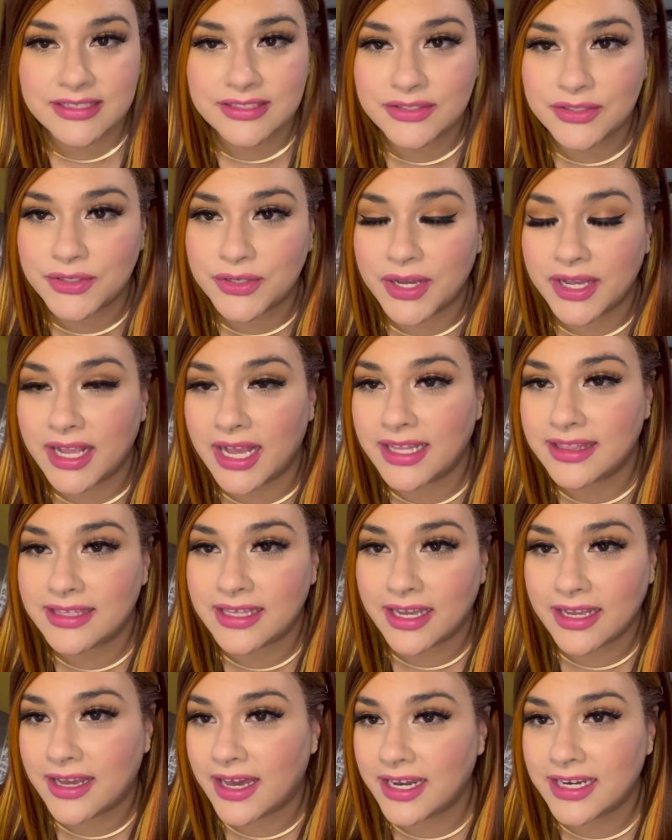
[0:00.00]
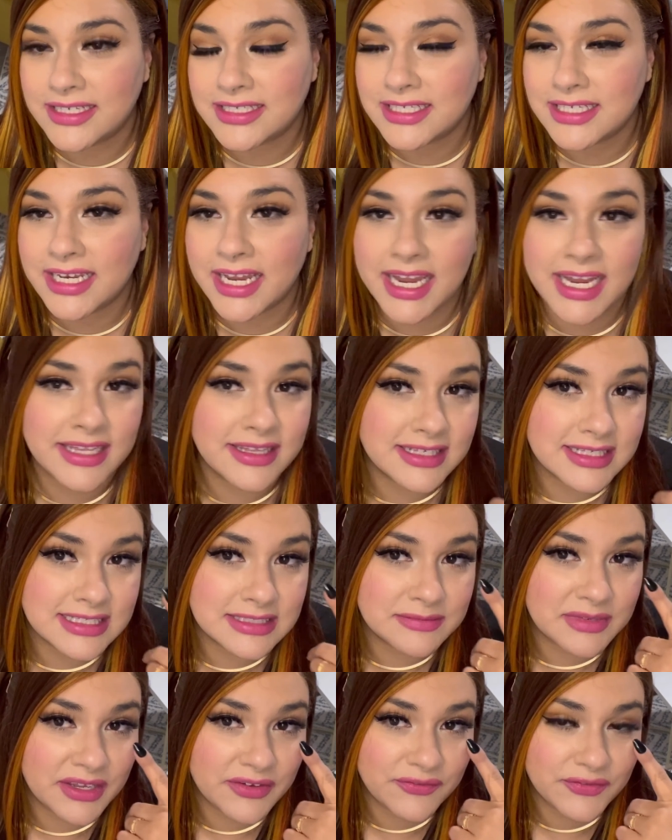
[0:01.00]
So I got it today, and this is
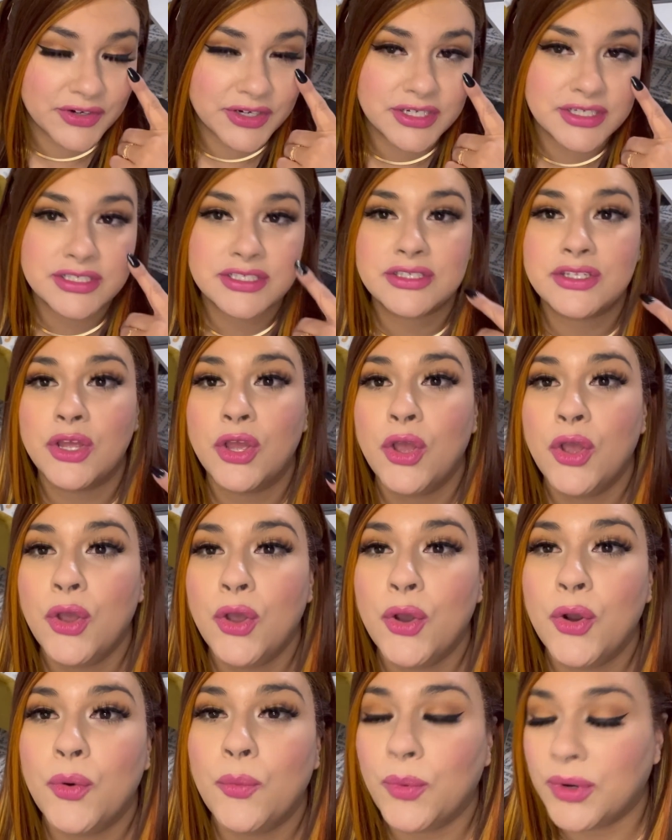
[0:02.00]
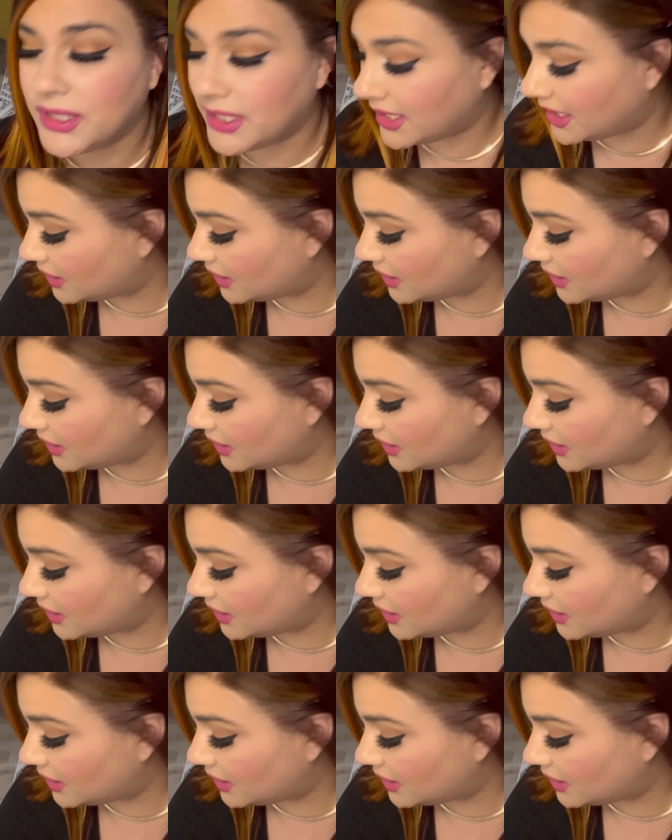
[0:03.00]
my first one that I